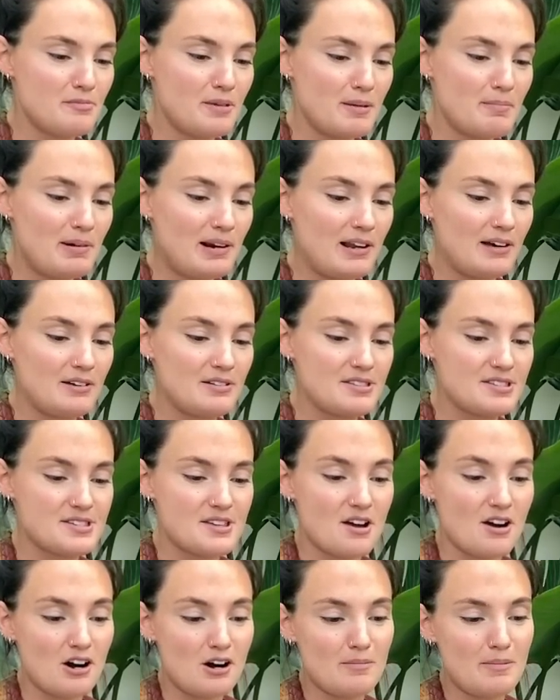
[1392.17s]
my plants
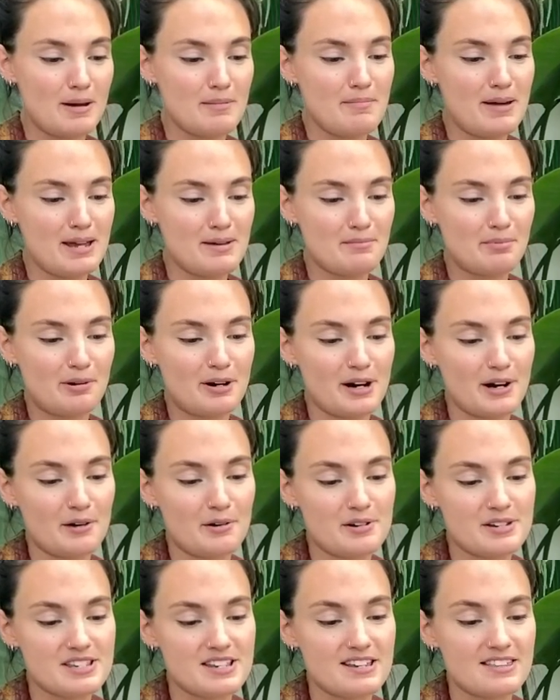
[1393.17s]
are my main
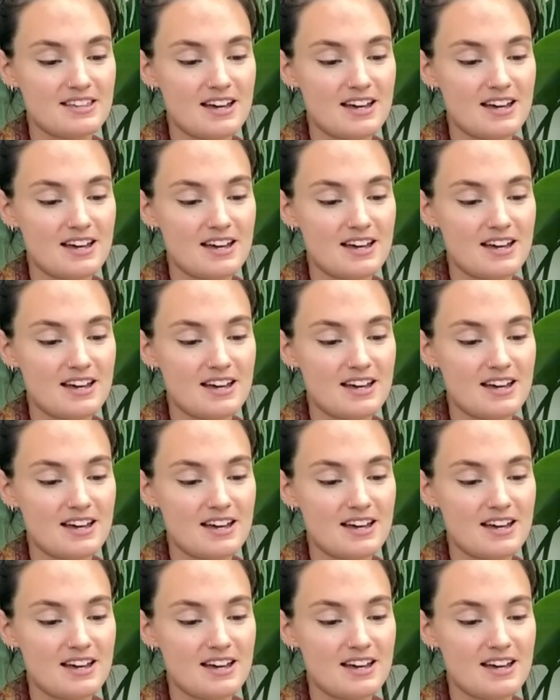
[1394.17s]
priority.